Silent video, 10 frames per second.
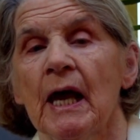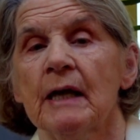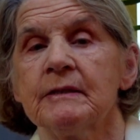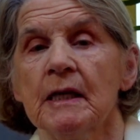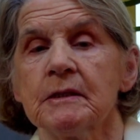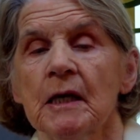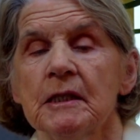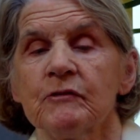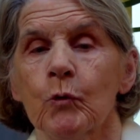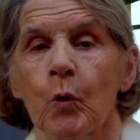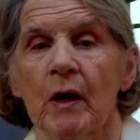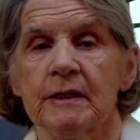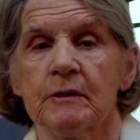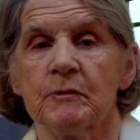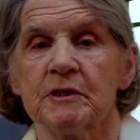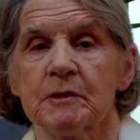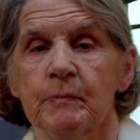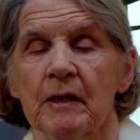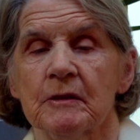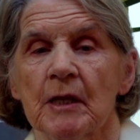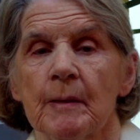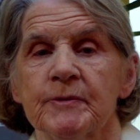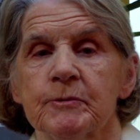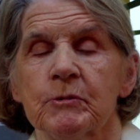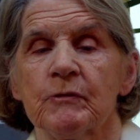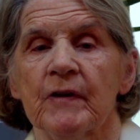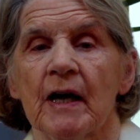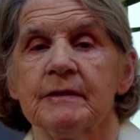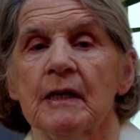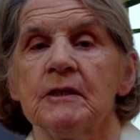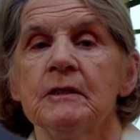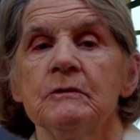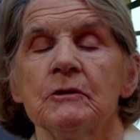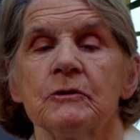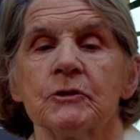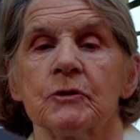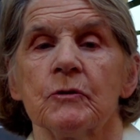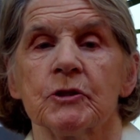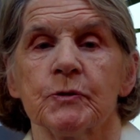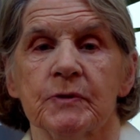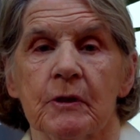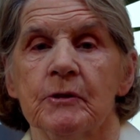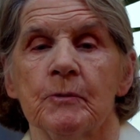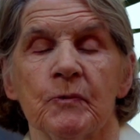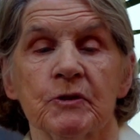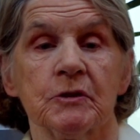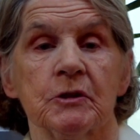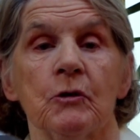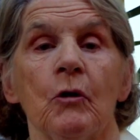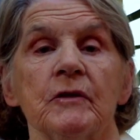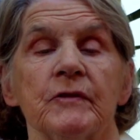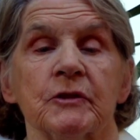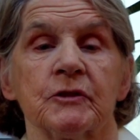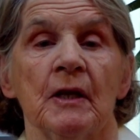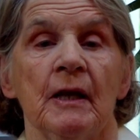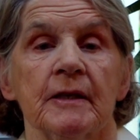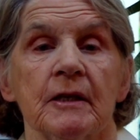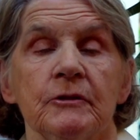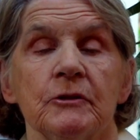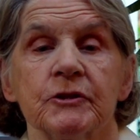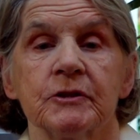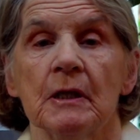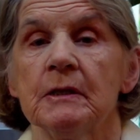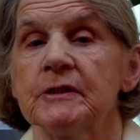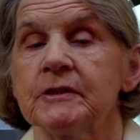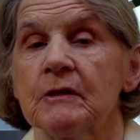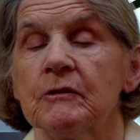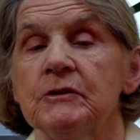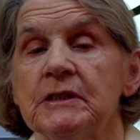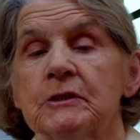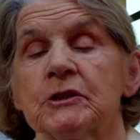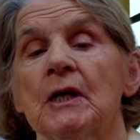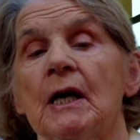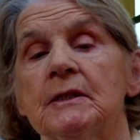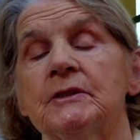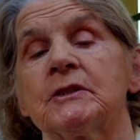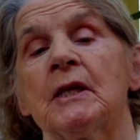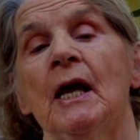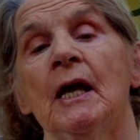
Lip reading: and that kind of quiet space helps them to find that inner resource within them, which is in all of us, that inner stillness, that inner silence,